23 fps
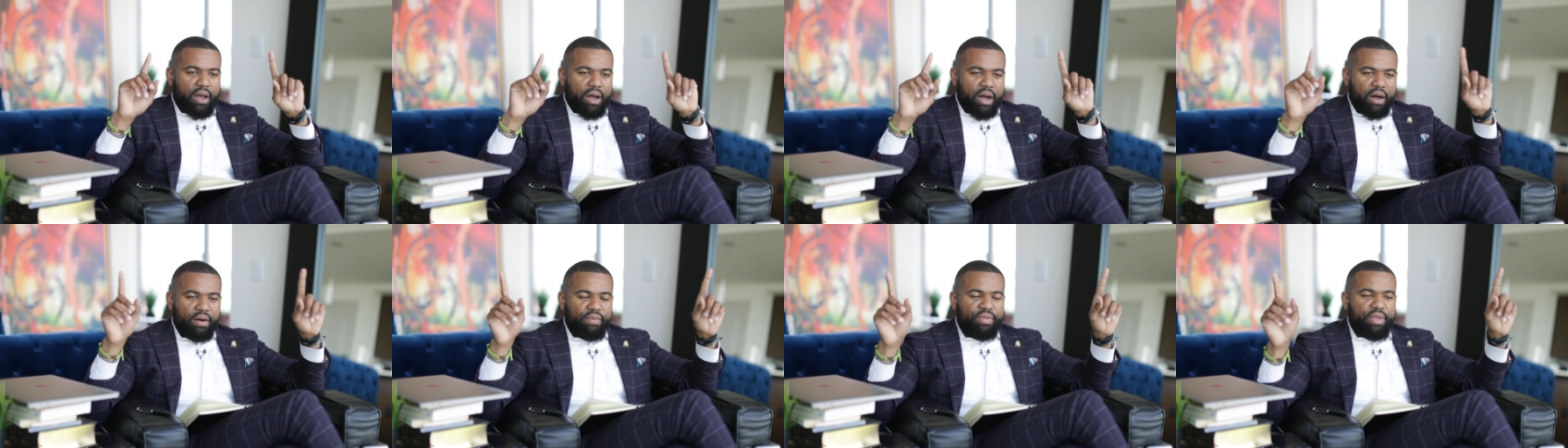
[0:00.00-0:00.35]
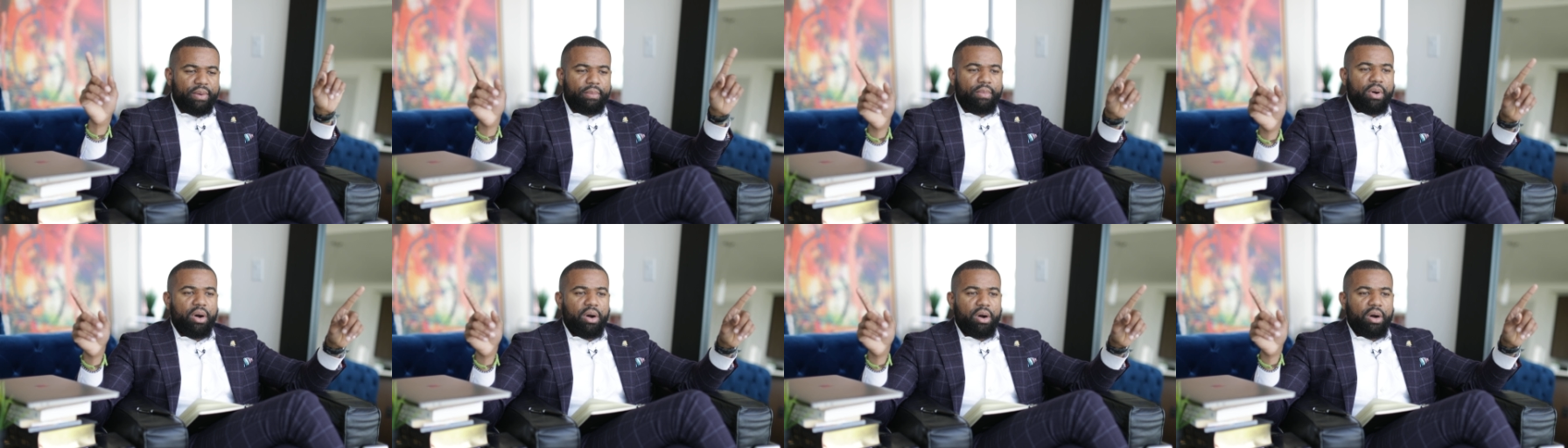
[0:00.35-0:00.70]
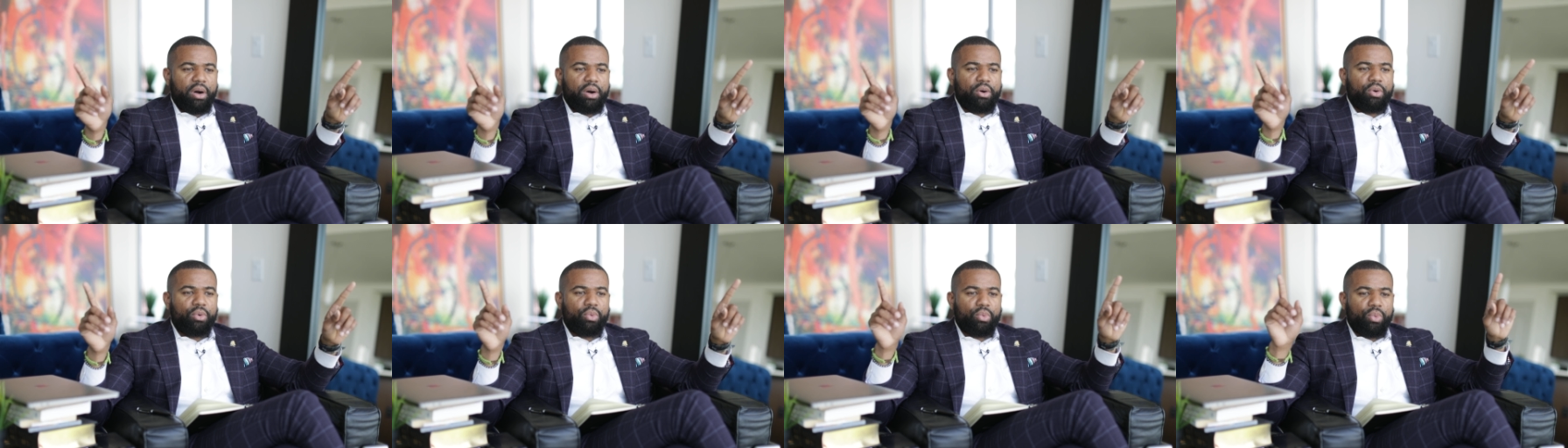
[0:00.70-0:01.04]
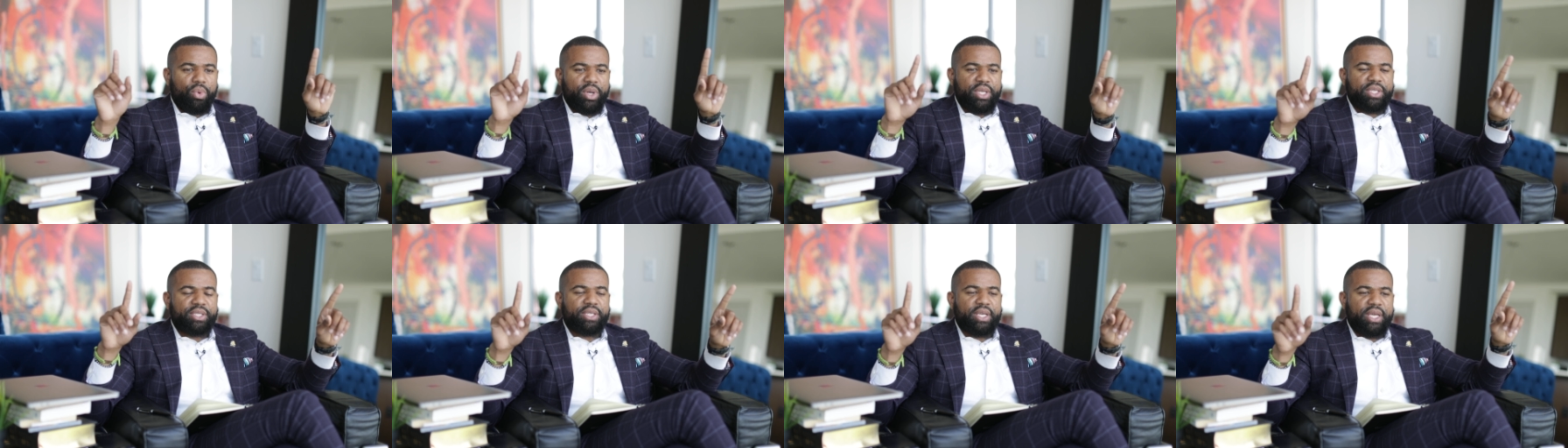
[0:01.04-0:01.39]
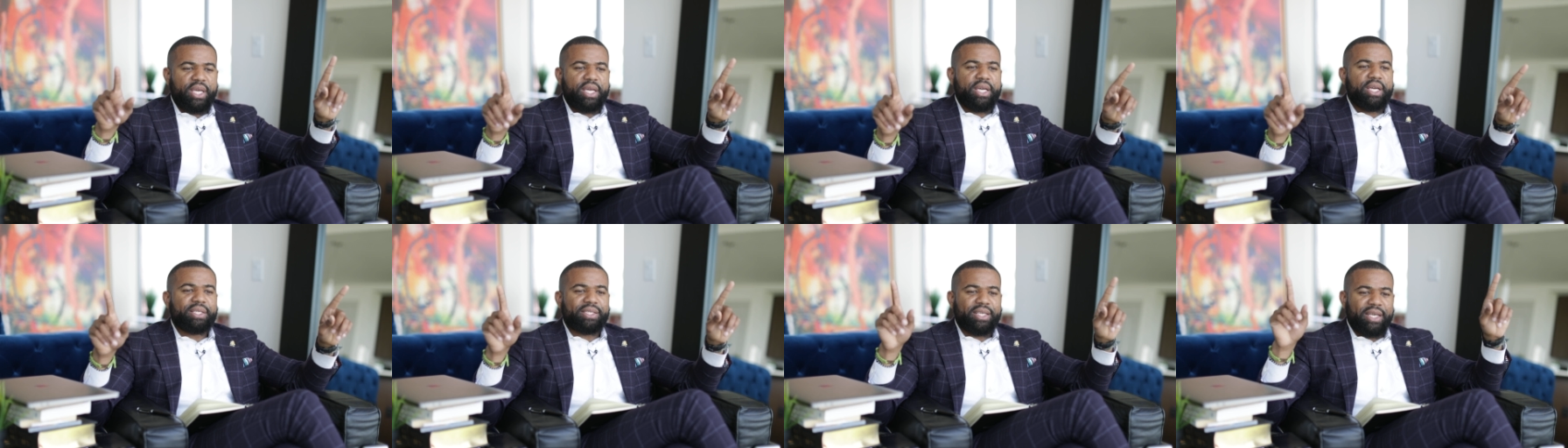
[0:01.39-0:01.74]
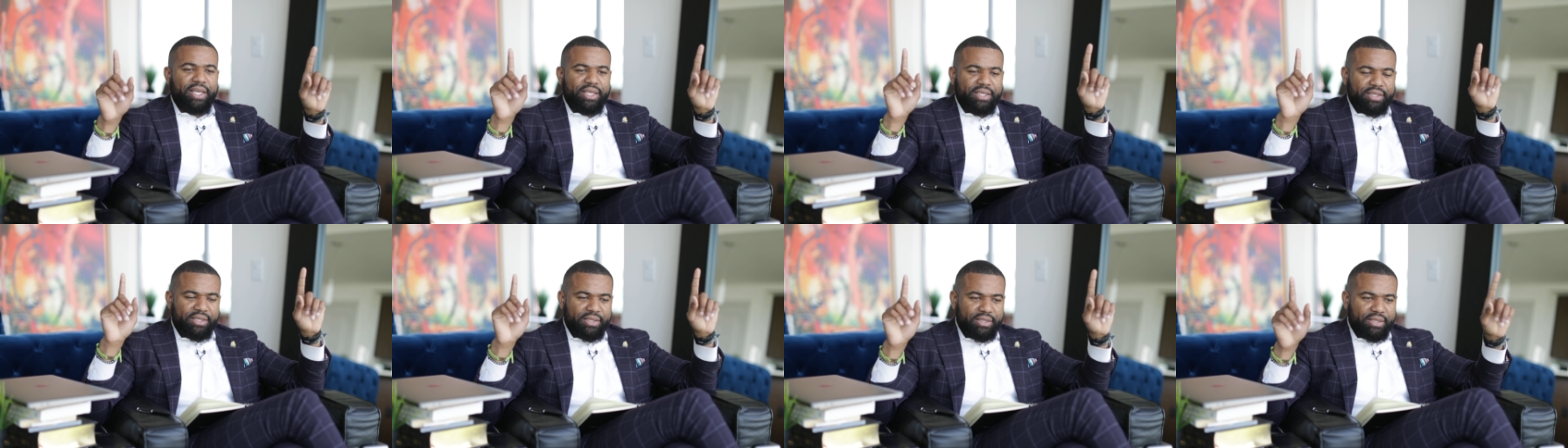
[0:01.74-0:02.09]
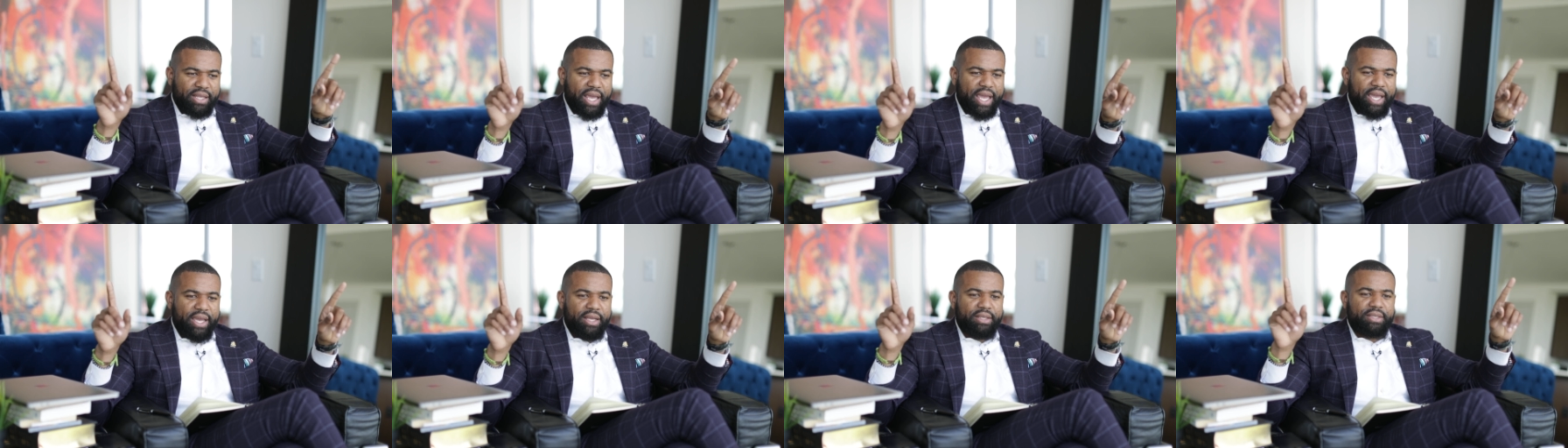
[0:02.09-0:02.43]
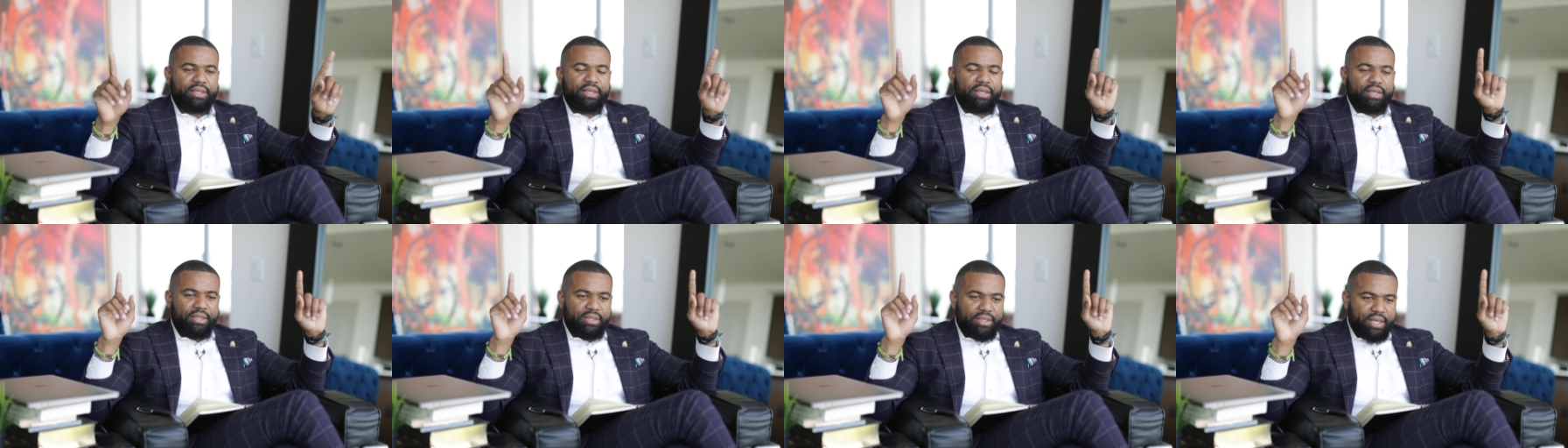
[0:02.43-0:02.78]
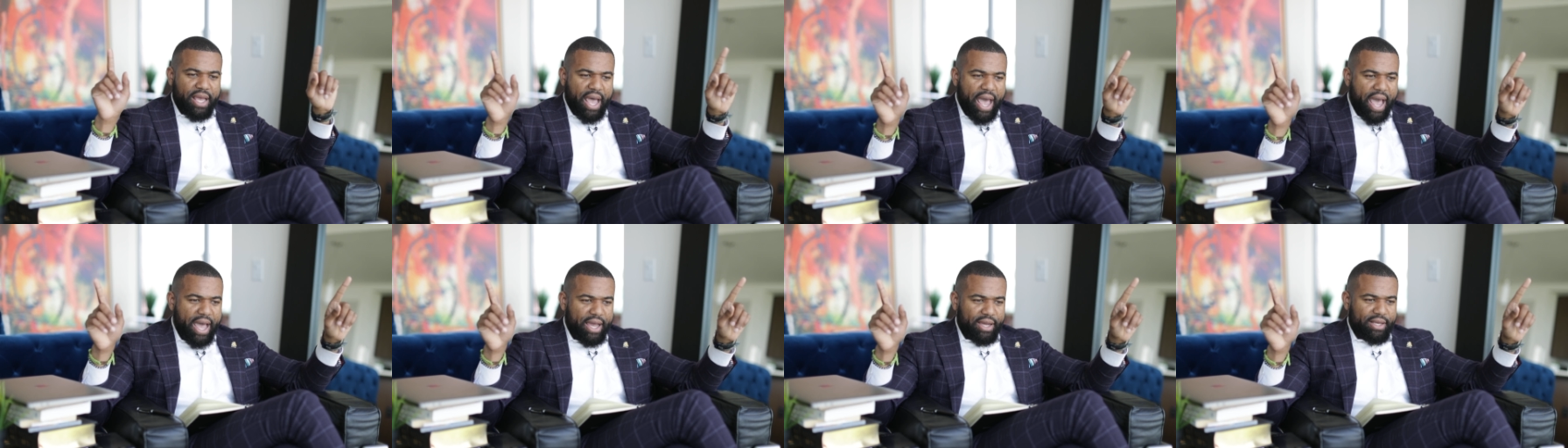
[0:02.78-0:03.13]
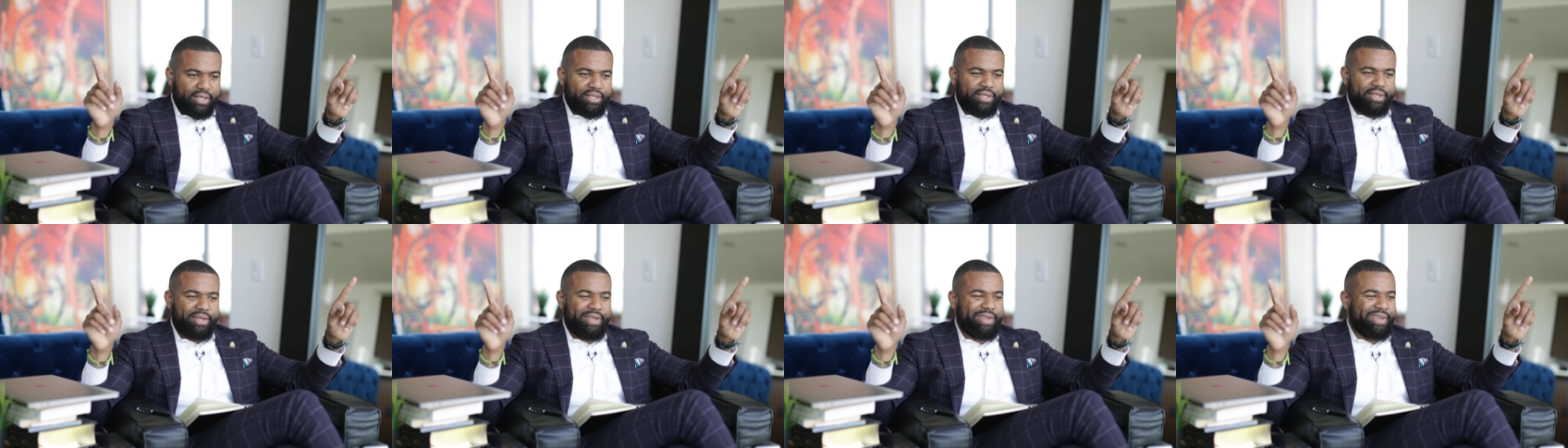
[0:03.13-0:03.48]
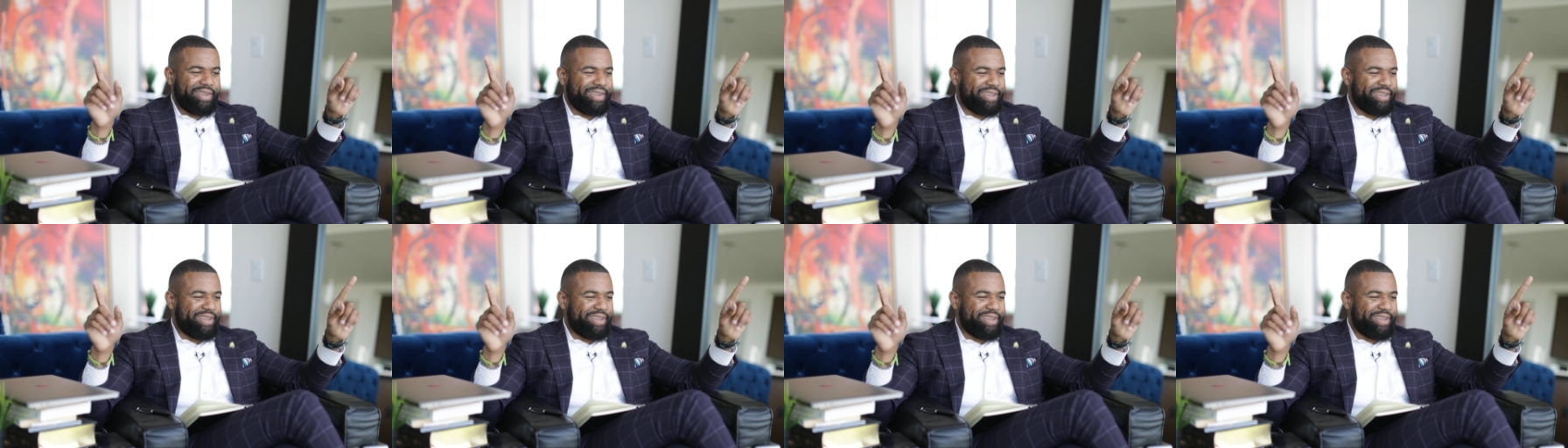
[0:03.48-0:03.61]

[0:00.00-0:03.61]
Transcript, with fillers: of them all, which is estate tax.